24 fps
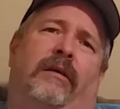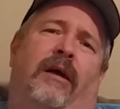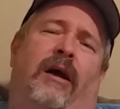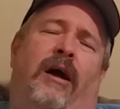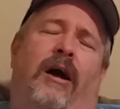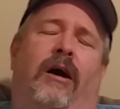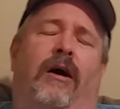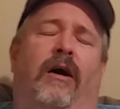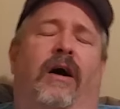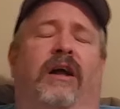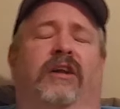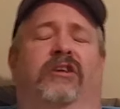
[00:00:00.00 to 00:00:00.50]
oh,
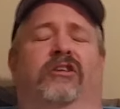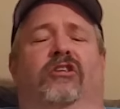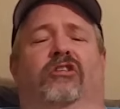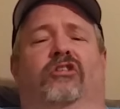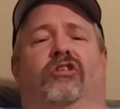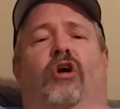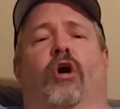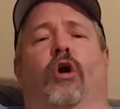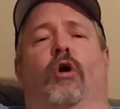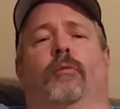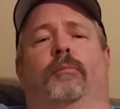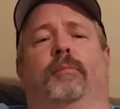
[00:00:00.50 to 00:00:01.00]
I
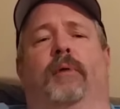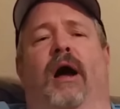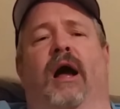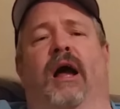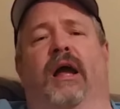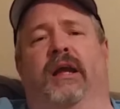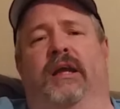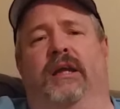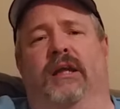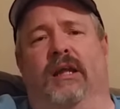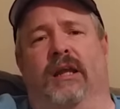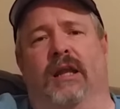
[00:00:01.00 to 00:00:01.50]
just hope
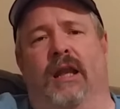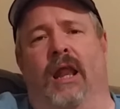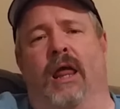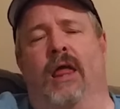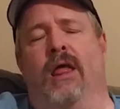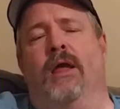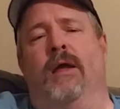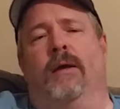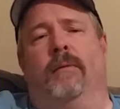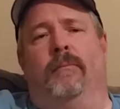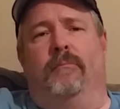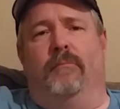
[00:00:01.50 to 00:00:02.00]
I can
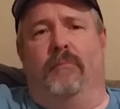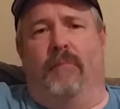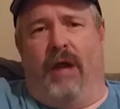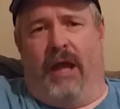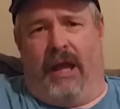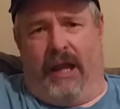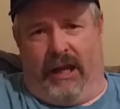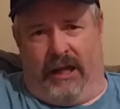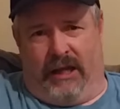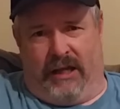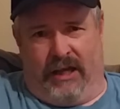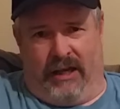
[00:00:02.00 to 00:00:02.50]

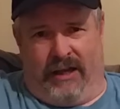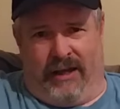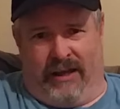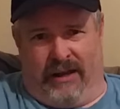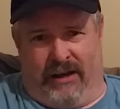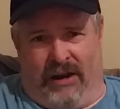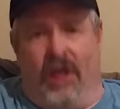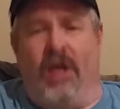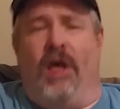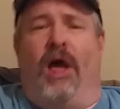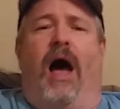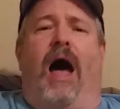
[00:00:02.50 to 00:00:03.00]
make
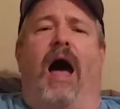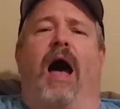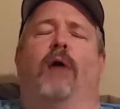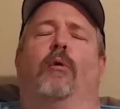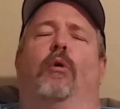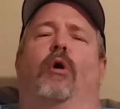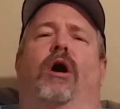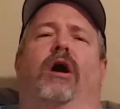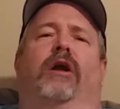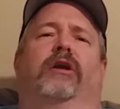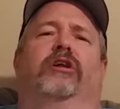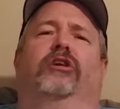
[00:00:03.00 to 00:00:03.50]
it. I
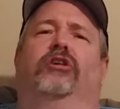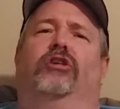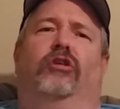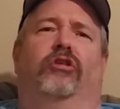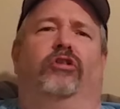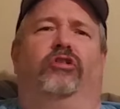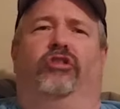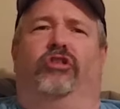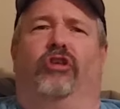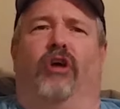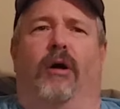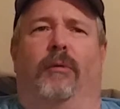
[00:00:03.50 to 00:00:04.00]
want to
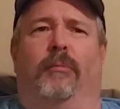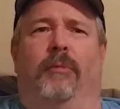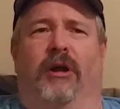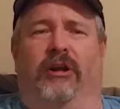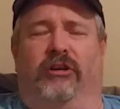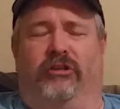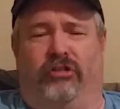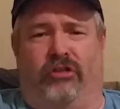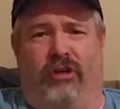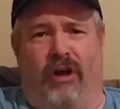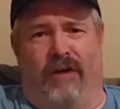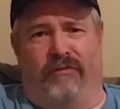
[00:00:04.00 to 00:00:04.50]
do so
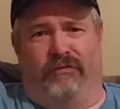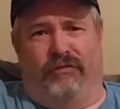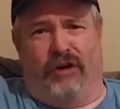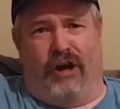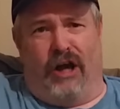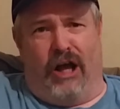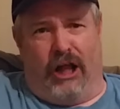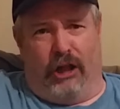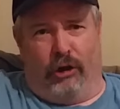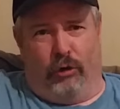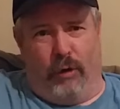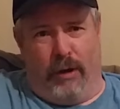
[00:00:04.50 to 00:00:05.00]
much stuff for
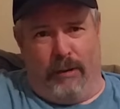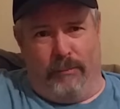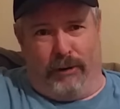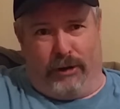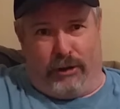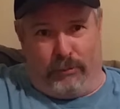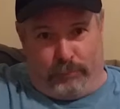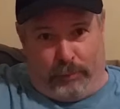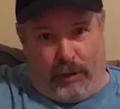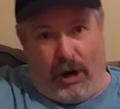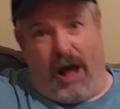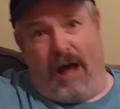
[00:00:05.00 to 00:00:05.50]
Halloween,
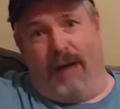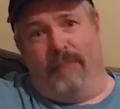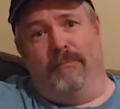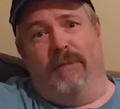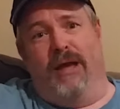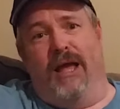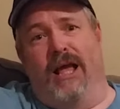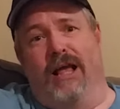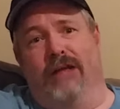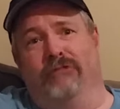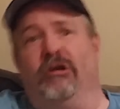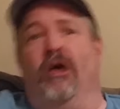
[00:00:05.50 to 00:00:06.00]
but the
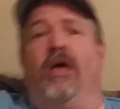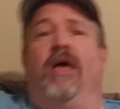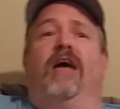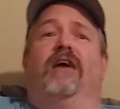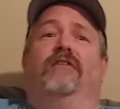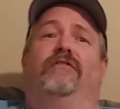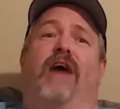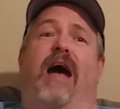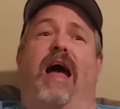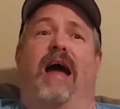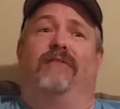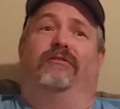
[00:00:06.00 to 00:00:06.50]
problem is,
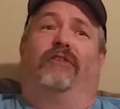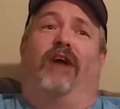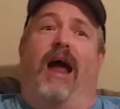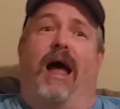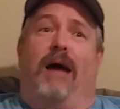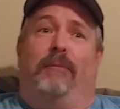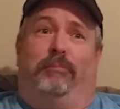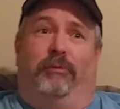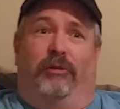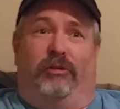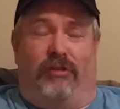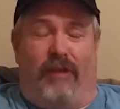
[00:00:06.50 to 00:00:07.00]
if I have
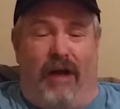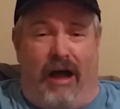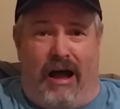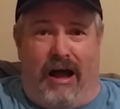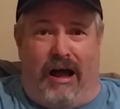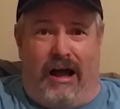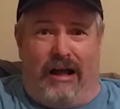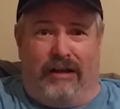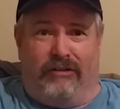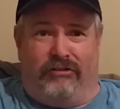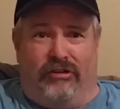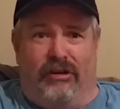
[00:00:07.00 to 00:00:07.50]
rapid
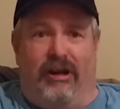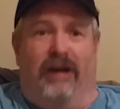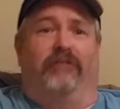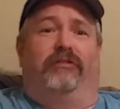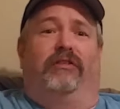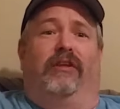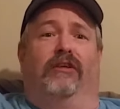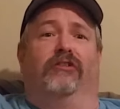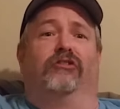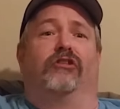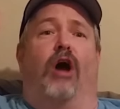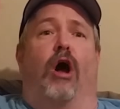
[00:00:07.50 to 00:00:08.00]
thoughts and
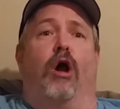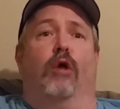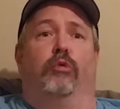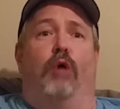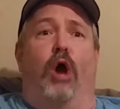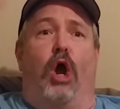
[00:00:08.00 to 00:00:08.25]
everything's going